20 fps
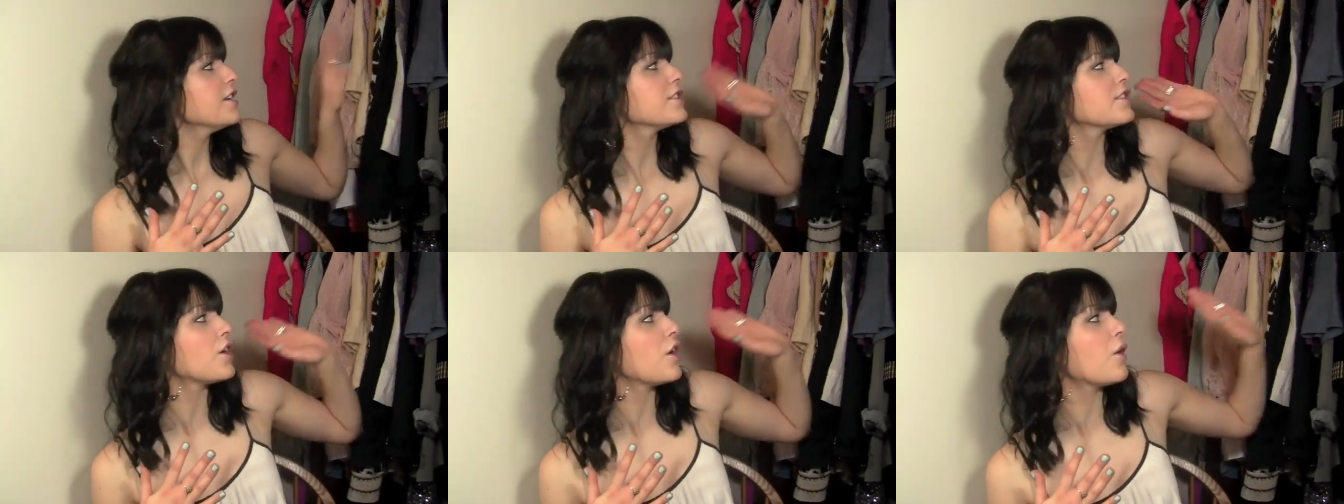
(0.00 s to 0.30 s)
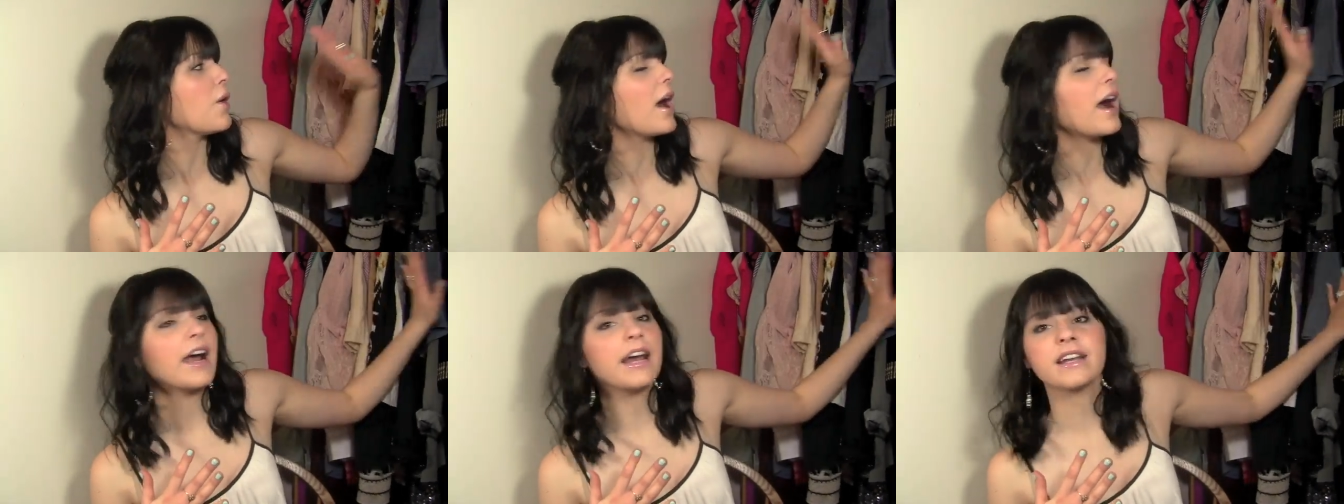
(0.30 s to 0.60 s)

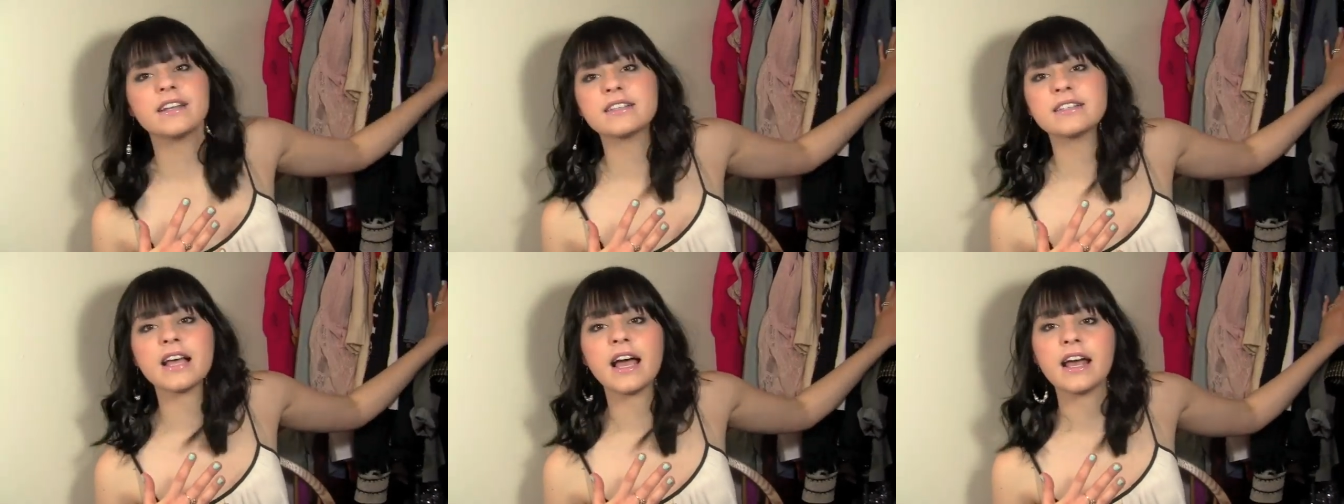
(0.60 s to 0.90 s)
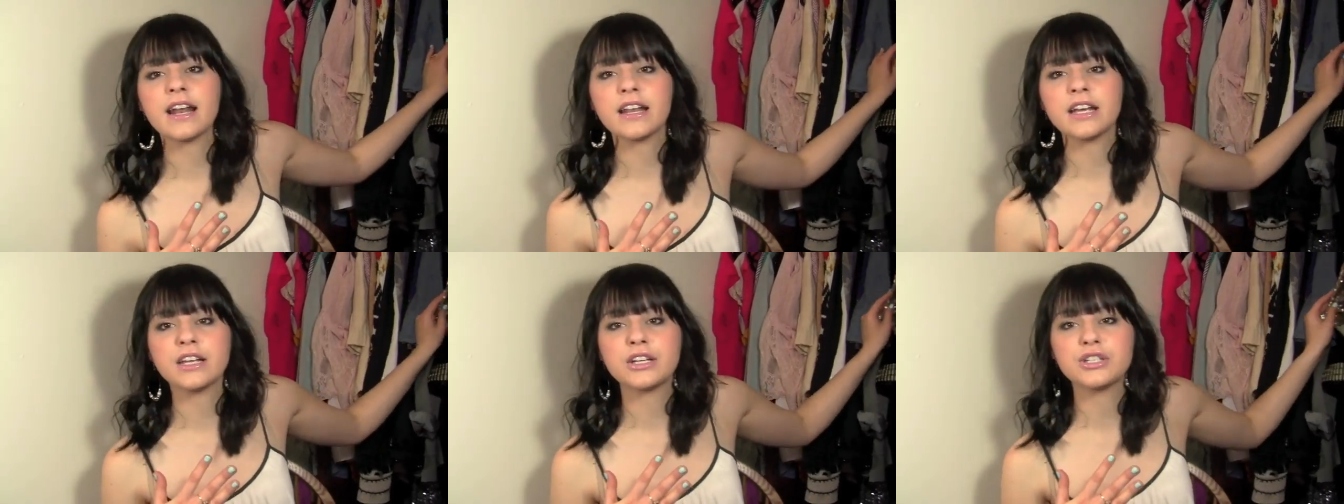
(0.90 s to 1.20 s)
So I
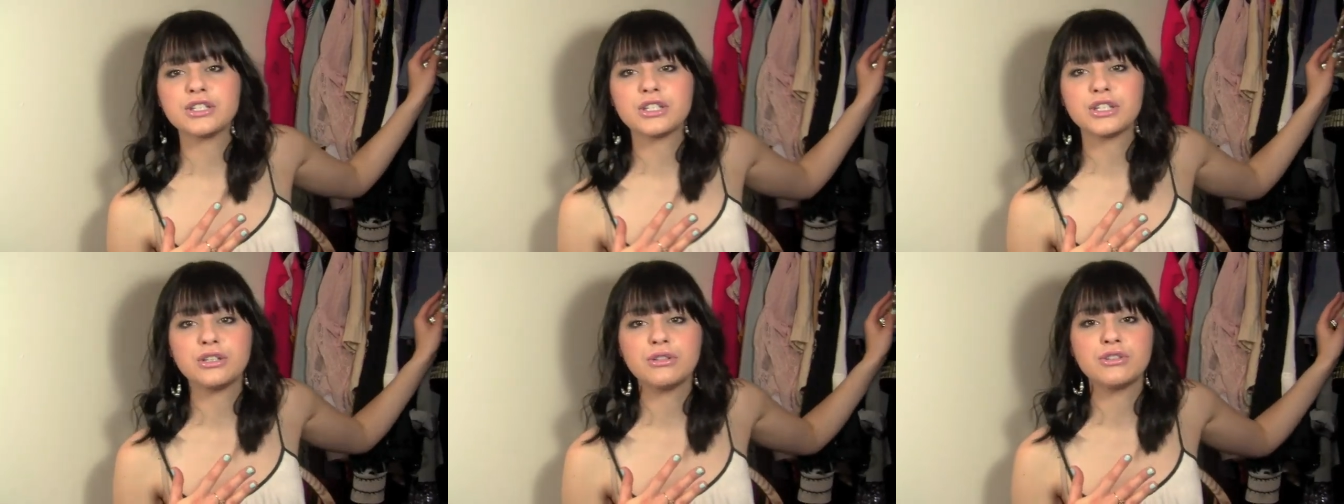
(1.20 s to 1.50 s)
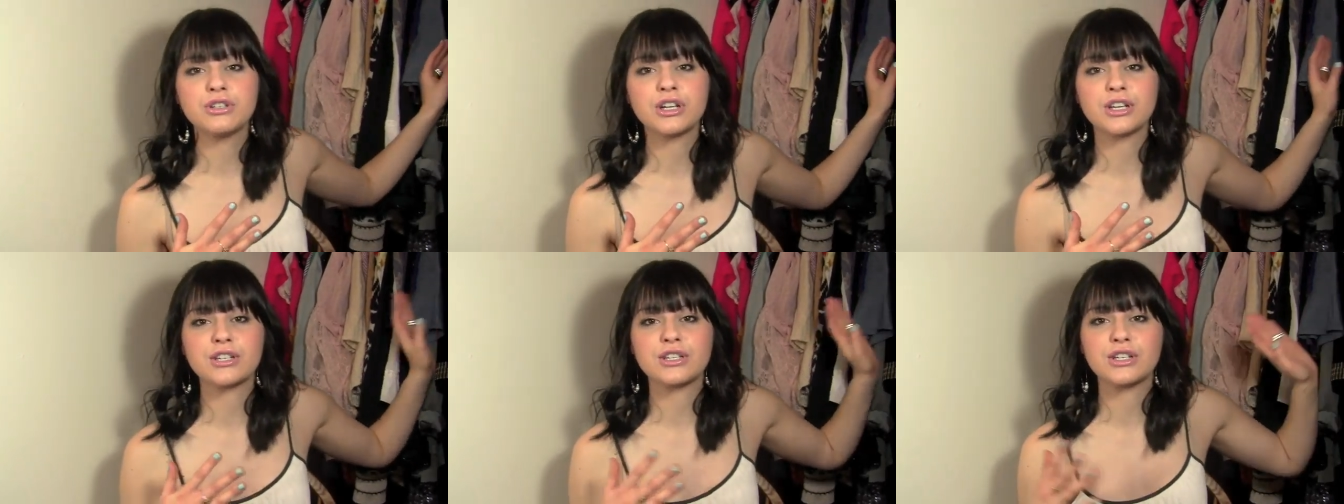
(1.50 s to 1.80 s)
decided
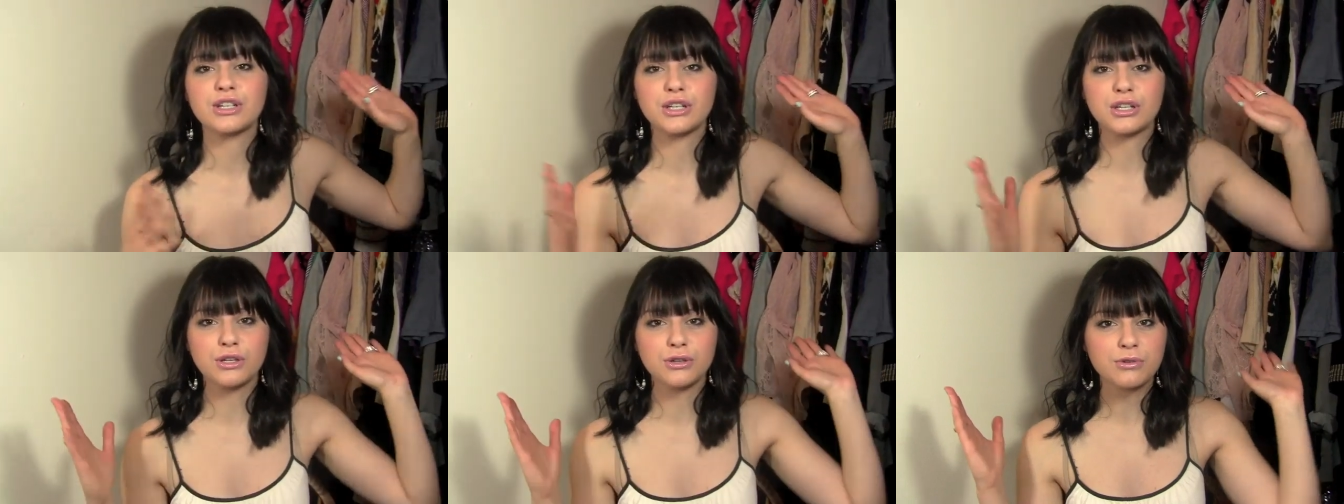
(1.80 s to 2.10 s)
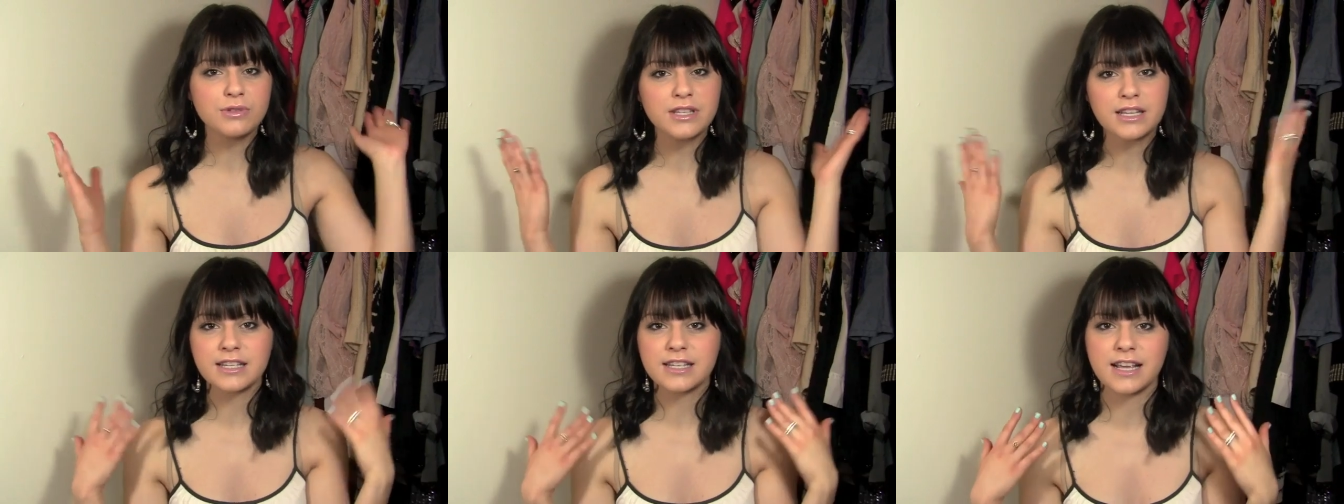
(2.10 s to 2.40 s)
to just
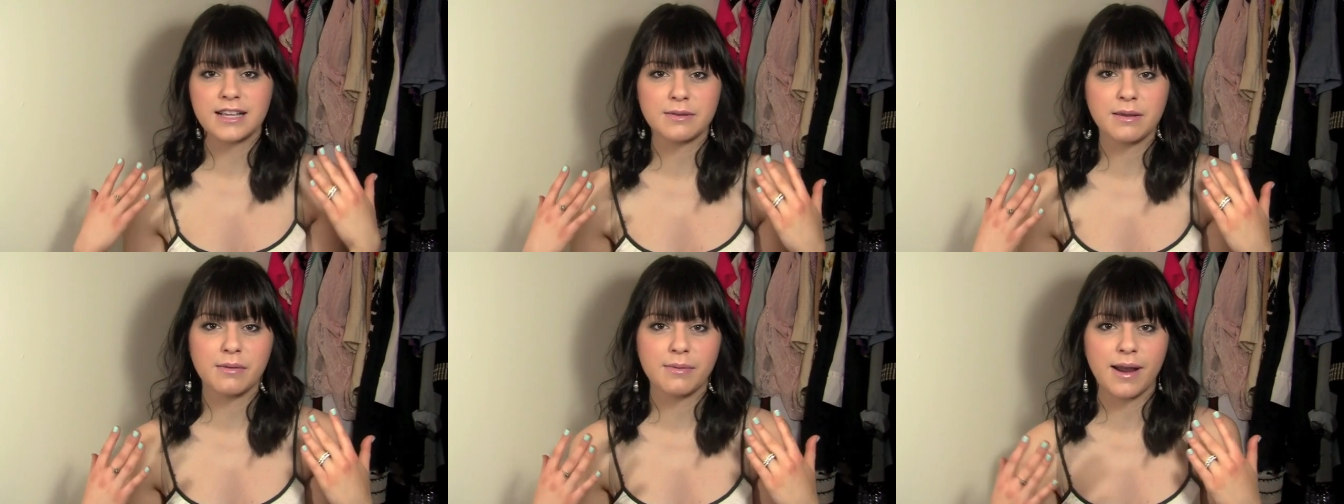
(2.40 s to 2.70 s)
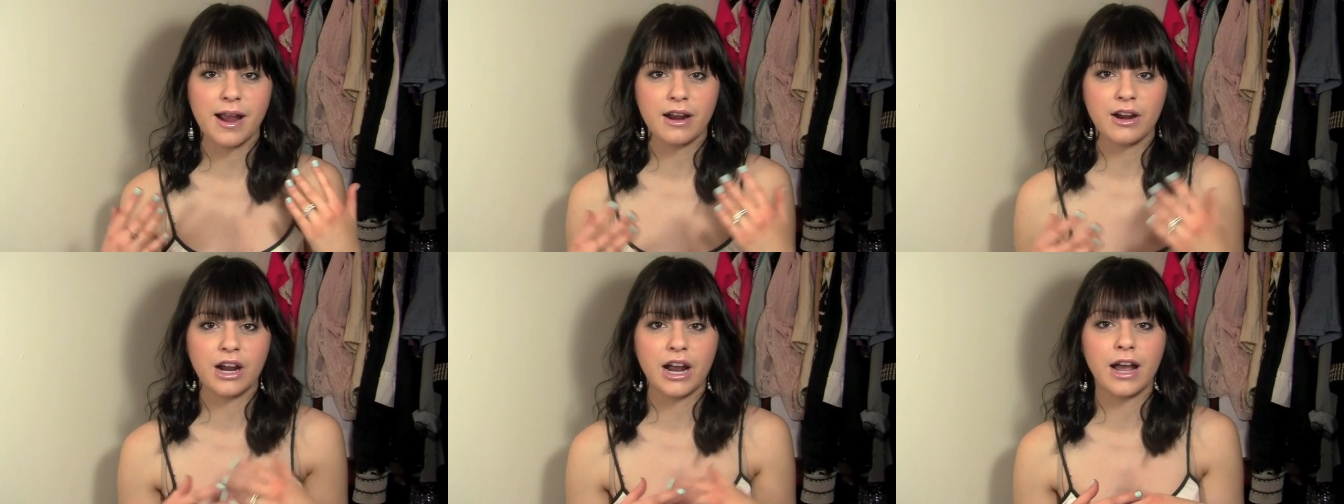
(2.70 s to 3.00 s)
use this as my
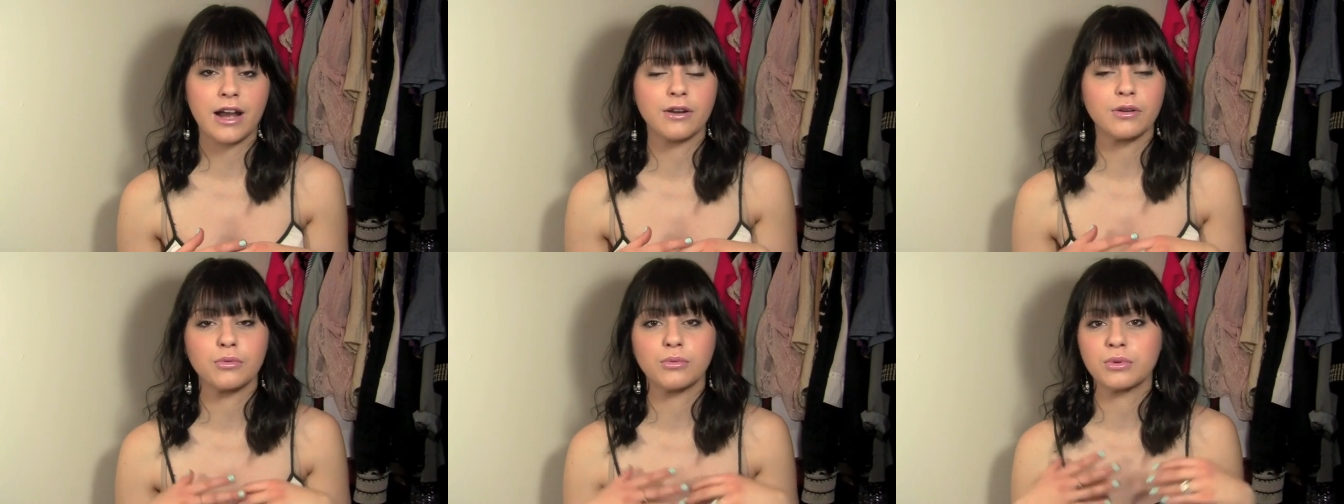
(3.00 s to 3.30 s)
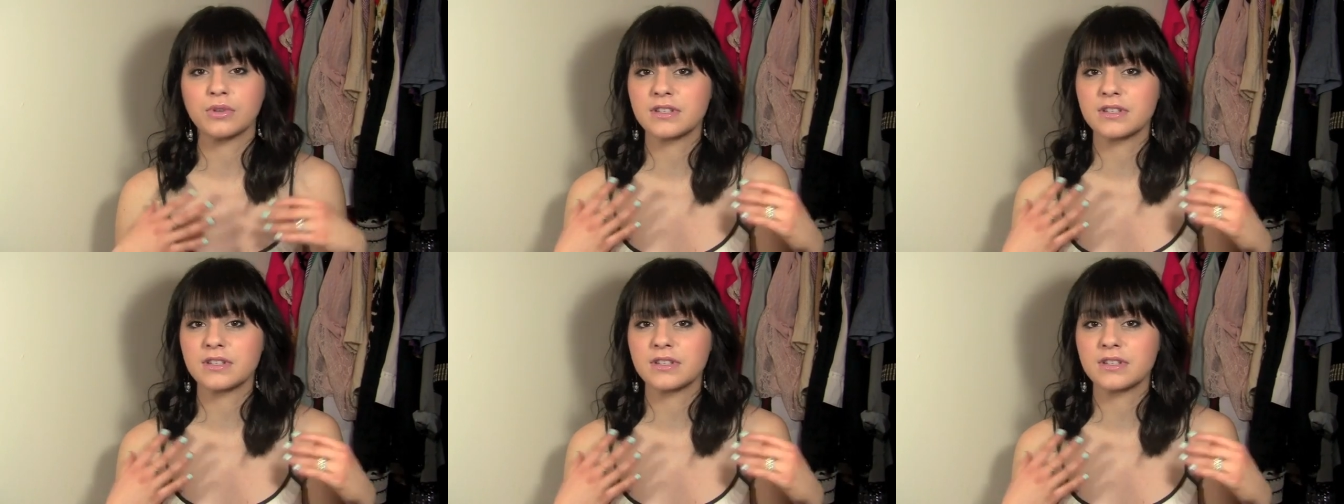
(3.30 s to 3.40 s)
background.